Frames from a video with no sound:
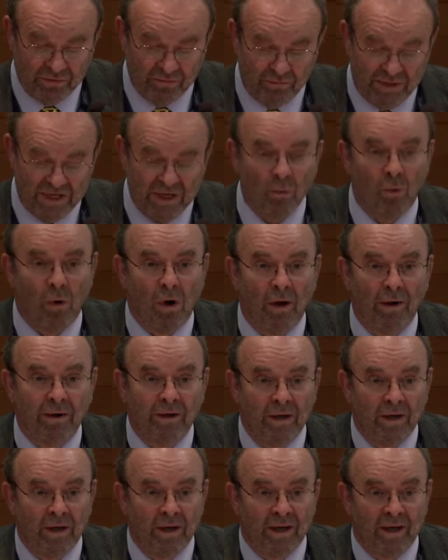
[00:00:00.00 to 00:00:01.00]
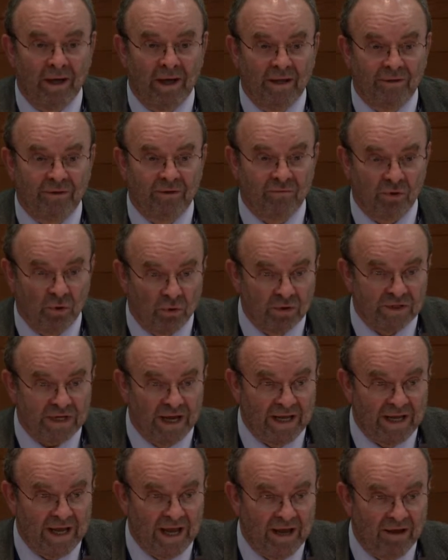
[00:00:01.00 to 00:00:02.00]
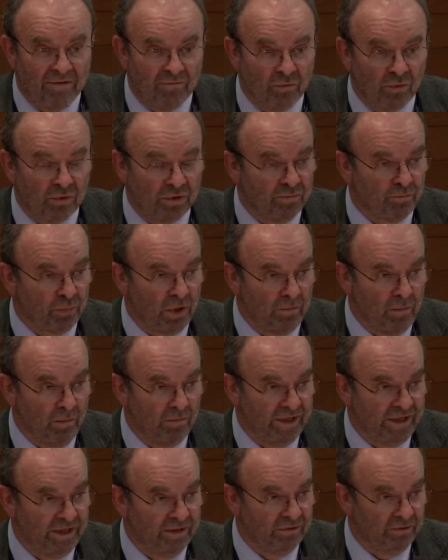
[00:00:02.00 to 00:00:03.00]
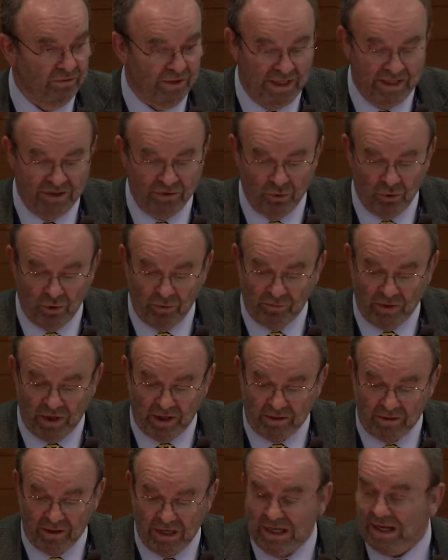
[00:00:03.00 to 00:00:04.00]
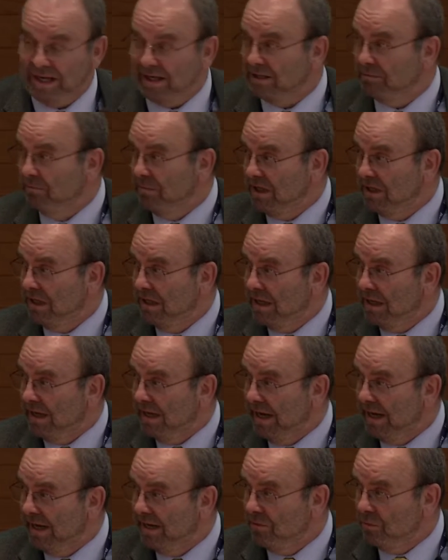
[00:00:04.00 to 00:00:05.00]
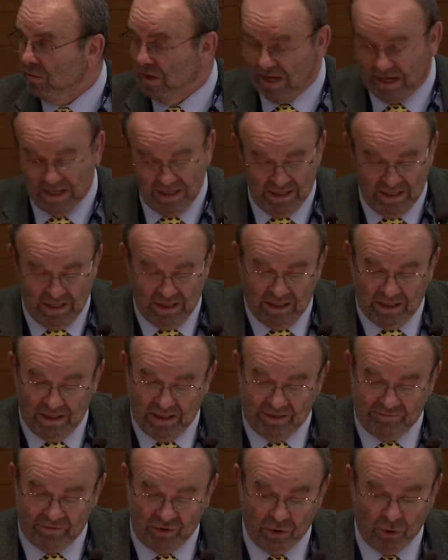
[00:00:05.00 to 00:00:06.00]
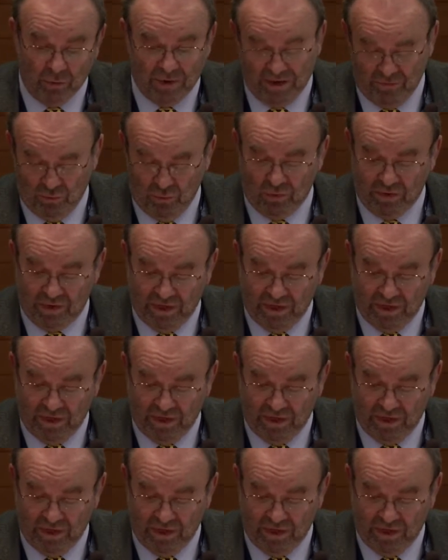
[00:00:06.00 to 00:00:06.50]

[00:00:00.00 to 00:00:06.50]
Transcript: be one. And the views I have would probably in today's Europe not elect me anyway, even though I would